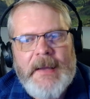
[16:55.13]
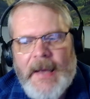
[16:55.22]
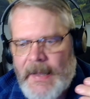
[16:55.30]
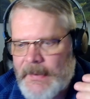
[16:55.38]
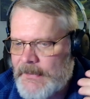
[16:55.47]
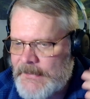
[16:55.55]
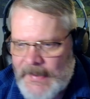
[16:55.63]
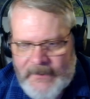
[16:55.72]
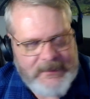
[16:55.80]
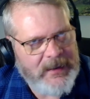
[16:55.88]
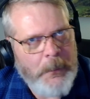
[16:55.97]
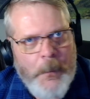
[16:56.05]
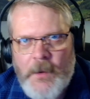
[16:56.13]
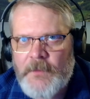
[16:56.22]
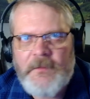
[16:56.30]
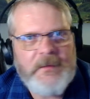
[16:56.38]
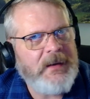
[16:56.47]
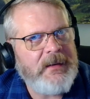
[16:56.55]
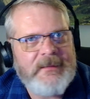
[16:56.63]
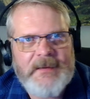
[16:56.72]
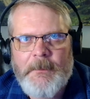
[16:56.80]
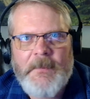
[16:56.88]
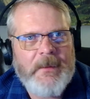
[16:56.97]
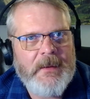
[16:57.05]
And yes, they won't see the
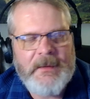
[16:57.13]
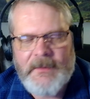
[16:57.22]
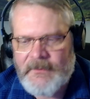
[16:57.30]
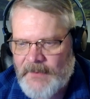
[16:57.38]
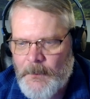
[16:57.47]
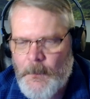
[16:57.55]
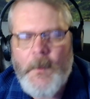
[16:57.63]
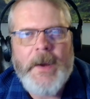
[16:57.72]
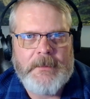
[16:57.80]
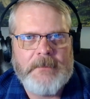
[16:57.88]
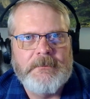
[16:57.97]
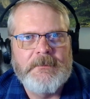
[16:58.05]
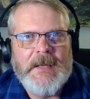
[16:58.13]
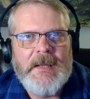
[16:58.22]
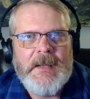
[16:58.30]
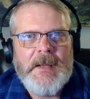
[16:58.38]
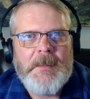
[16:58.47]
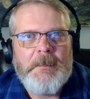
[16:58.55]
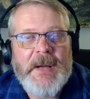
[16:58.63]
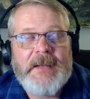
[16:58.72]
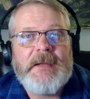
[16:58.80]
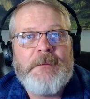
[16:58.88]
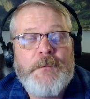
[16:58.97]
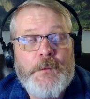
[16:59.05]
same thing the same way. But
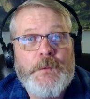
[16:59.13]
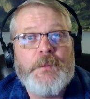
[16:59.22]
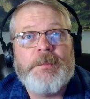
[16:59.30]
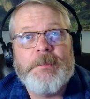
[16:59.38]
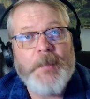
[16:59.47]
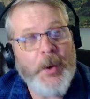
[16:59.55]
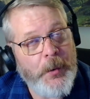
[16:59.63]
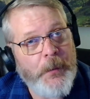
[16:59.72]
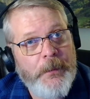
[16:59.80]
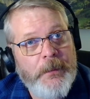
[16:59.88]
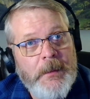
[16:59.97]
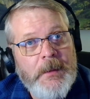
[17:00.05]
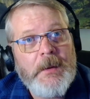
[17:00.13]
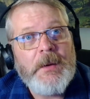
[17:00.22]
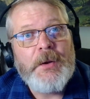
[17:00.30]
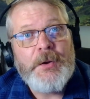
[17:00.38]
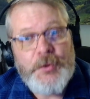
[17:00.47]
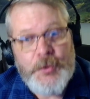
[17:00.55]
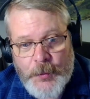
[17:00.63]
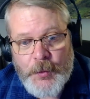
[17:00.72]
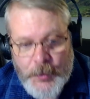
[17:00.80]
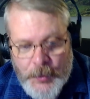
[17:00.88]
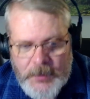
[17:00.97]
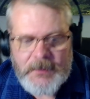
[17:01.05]
if you use both, you
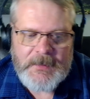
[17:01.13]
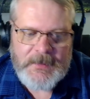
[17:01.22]
could,